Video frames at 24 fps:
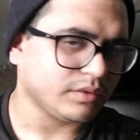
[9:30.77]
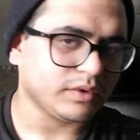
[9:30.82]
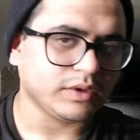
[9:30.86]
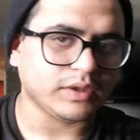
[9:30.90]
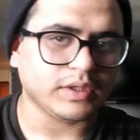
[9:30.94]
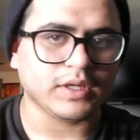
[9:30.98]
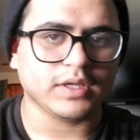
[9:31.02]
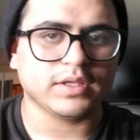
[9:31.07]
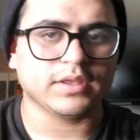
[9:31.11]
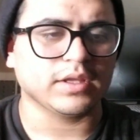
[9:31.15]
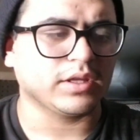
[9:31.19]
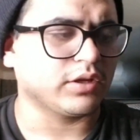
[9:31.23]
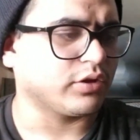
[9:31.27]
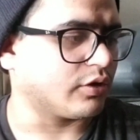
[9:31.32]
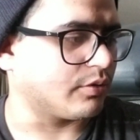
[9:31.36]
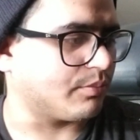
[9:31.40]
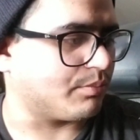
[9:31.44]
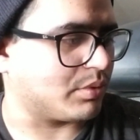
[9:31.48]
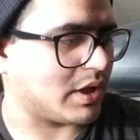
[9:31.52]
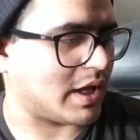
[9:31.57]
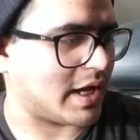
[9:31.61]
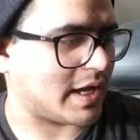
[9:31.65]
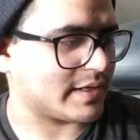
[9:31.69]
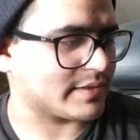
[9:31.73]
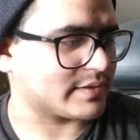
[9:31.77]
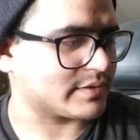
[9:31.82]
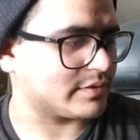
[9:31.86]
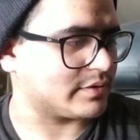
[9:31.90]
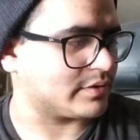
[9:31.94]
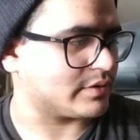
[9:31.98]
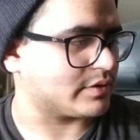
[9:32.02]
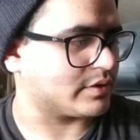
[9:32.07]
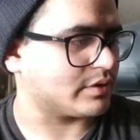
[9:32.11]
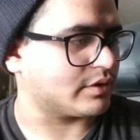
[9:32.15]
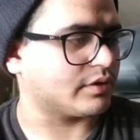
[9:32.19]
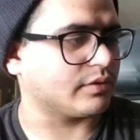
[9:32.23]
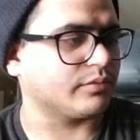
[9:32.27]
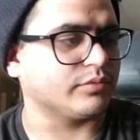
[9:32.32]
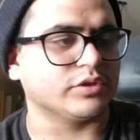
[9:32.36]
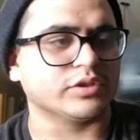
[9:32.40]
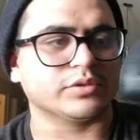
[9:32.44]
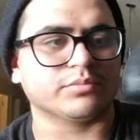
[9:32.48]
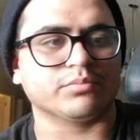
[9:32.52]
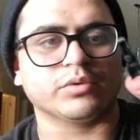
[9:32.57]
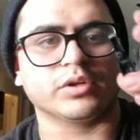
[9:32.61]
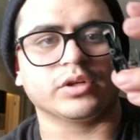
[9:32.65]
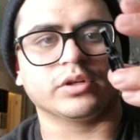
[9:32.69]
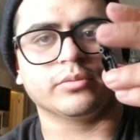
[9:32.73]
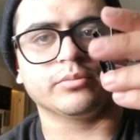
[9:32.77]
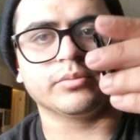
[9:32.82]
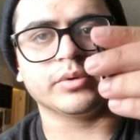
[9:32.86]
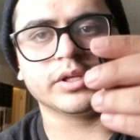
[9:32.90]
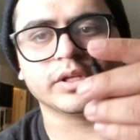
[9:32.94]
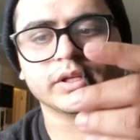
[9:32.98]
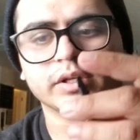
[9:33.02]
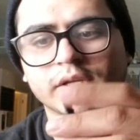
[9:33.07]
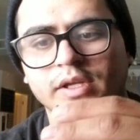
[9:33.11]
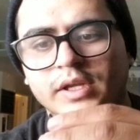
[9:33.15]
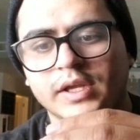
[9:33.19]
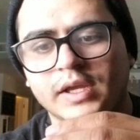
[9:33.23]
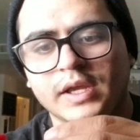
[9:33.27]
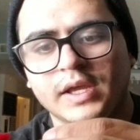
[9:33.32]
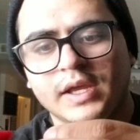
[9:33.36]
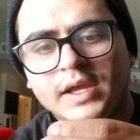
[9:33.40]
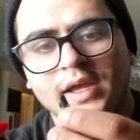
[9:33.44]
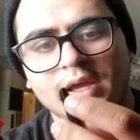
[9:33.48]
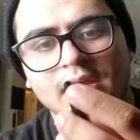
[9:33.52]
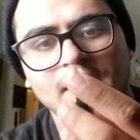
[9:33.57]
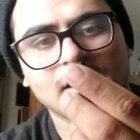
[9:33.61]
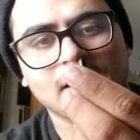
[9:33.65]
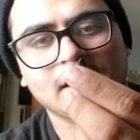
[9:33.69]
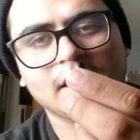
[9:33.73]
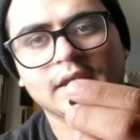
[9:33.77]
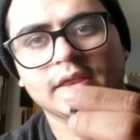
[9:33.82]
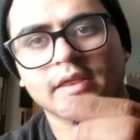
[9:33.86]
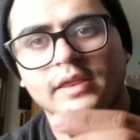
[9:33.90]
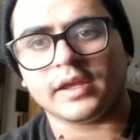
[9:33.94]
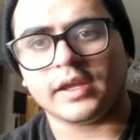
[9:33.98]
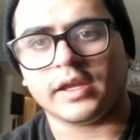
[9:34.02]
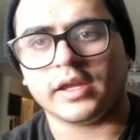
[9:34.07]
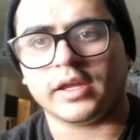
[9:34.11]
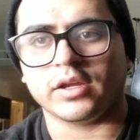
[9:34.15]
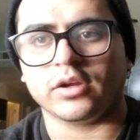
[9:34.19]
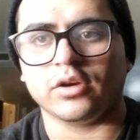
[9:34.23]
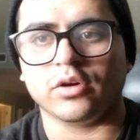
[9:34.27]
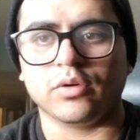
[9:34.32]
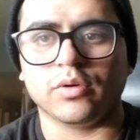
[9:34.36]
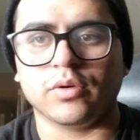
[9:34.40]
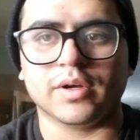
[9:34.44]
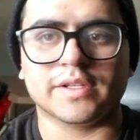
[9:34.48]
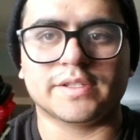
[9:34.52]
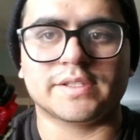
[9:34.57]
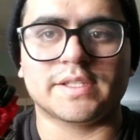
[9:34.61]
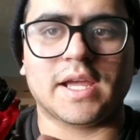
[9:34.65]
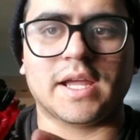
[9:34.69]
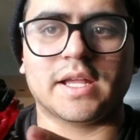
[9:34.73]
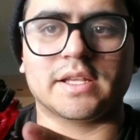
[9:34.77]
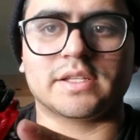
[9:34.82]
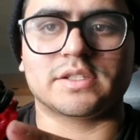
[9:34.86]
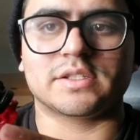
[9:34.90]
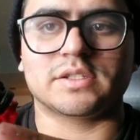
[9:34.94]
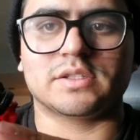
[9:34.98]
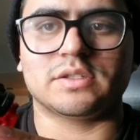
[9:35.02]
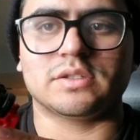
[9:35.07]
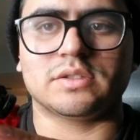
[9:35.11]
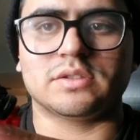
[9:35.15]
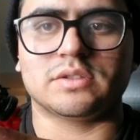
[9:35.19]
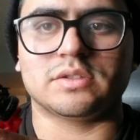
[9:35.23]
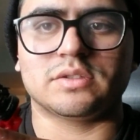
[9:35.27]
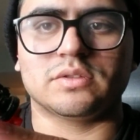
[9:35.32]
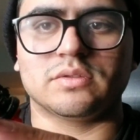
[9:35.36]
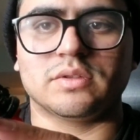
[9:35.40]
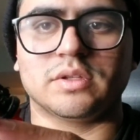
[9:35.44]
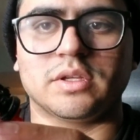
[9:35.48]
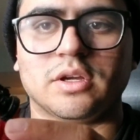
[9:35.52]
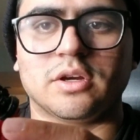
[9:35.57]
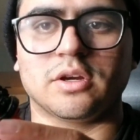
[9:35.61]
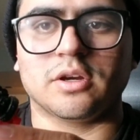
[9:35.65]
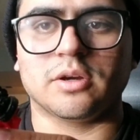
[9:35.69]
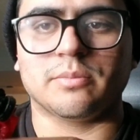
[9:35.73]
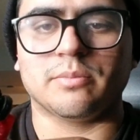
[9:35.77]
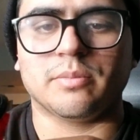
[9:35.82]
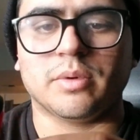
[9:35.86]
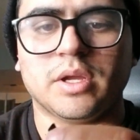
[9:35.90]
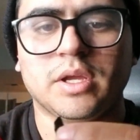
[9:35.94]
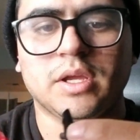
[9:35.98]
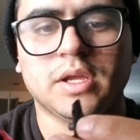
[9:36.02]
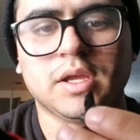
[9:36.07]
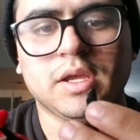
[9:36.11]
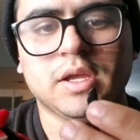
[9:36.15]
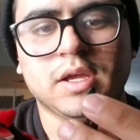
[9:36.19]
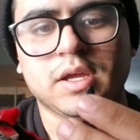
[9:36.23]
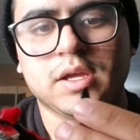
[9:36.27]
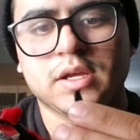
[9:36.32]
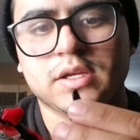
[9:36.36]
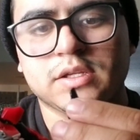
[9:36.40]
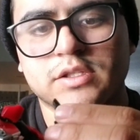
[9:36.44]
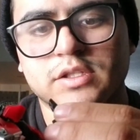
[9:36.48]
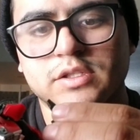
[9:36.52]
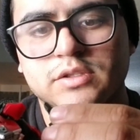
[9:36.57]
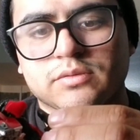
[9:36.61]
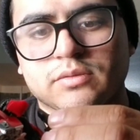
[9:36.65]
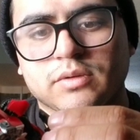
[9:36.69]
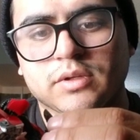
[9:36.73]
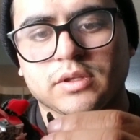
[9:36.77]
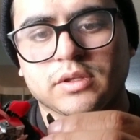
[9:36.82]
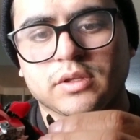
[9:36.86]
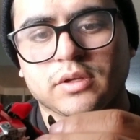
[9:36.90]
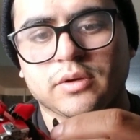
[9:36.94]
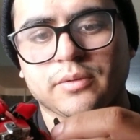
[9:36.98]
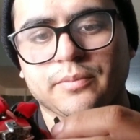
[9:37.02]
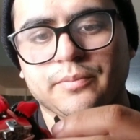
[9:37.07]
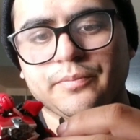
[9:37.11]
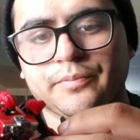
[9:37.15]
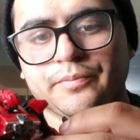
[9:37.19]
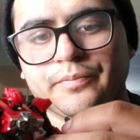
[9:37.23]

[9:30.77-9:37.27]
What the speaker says: And then her blasters, you could just bring them in, and they go attached to the arm, just right there.